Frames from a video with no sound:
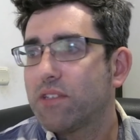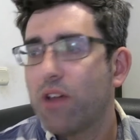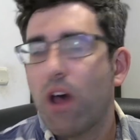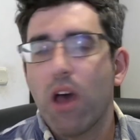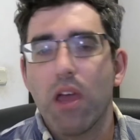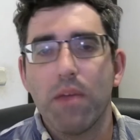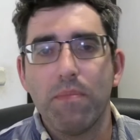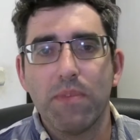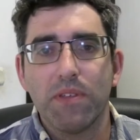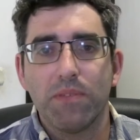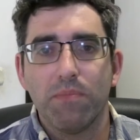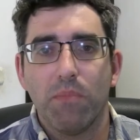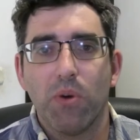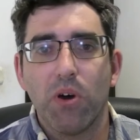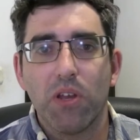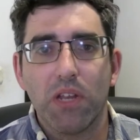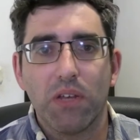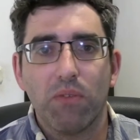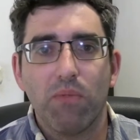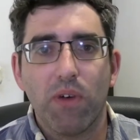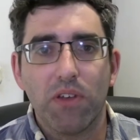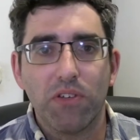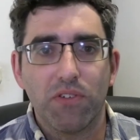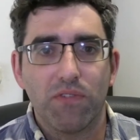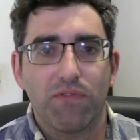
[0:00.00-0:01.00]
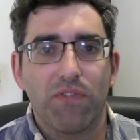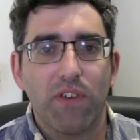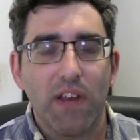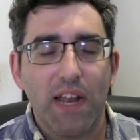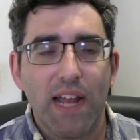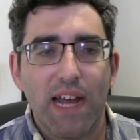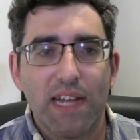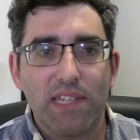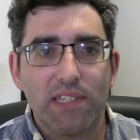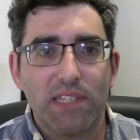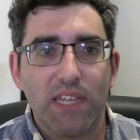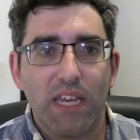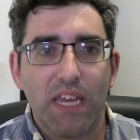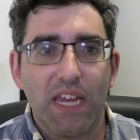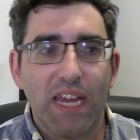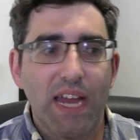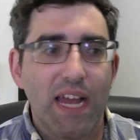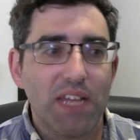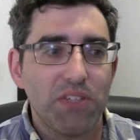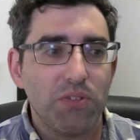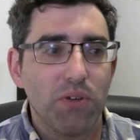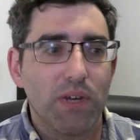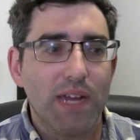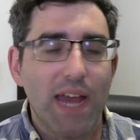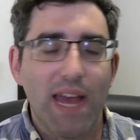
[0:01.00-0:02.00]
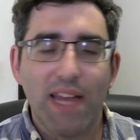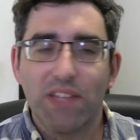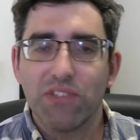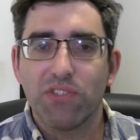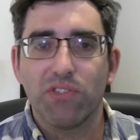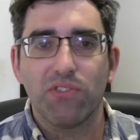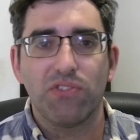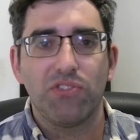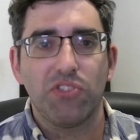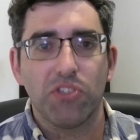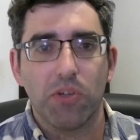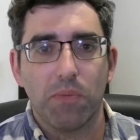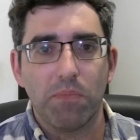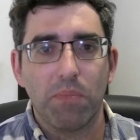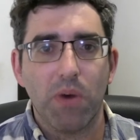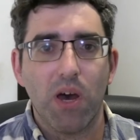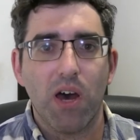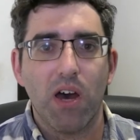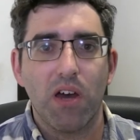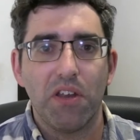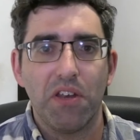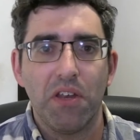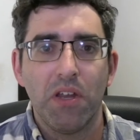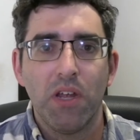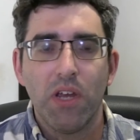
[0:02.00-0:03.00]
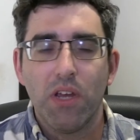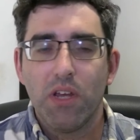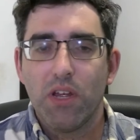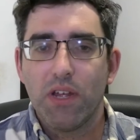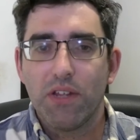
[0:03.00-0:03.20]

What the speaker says: time is money when you're freelancing, and you can't just jump on